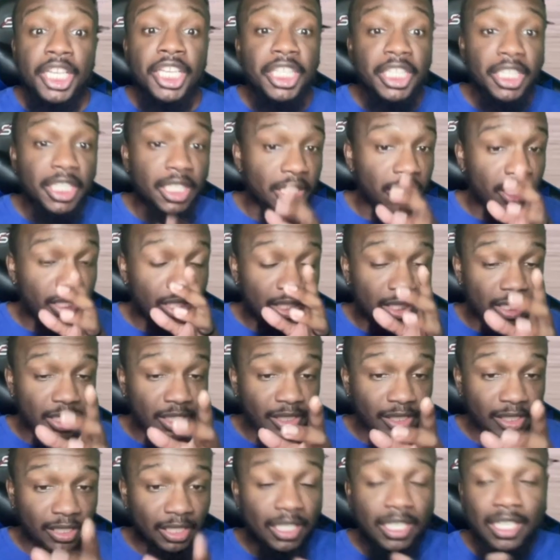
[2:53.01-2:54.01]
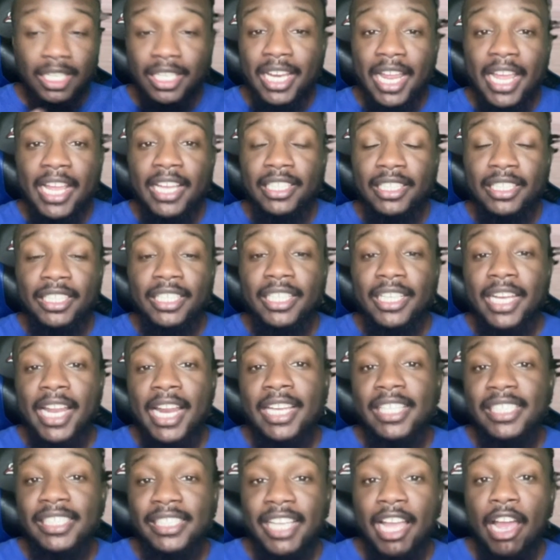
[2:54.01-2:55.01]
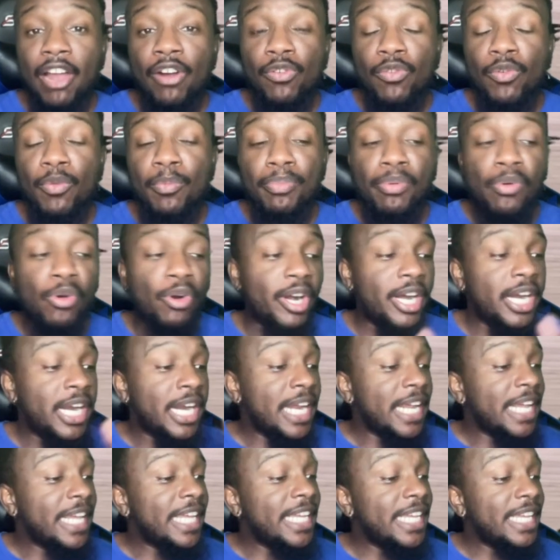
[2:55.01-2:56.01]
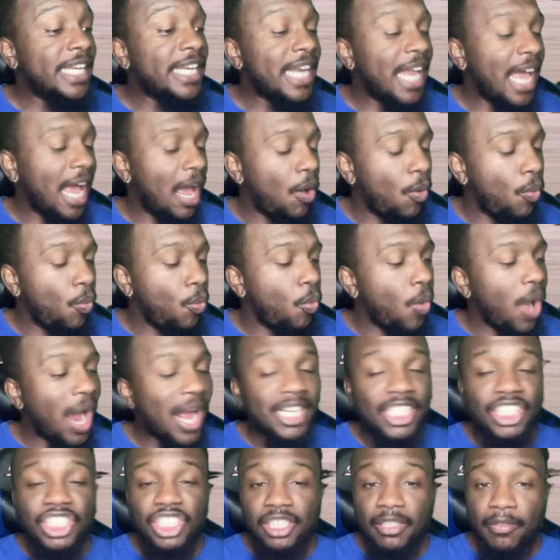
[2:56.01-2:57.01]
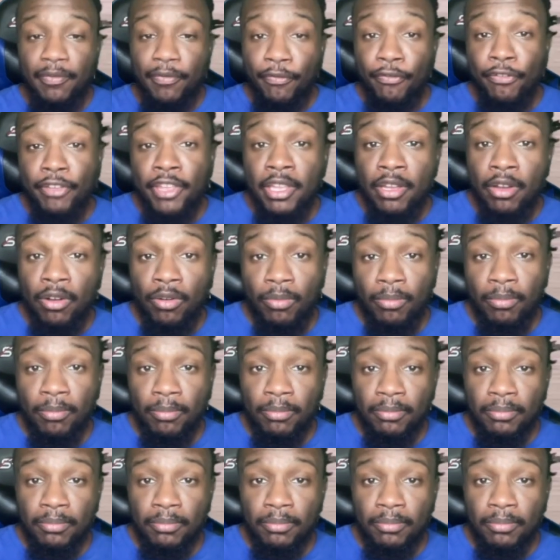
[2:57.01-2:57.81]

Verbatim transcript: Your son ain't looking at the scouting report. He not watching film.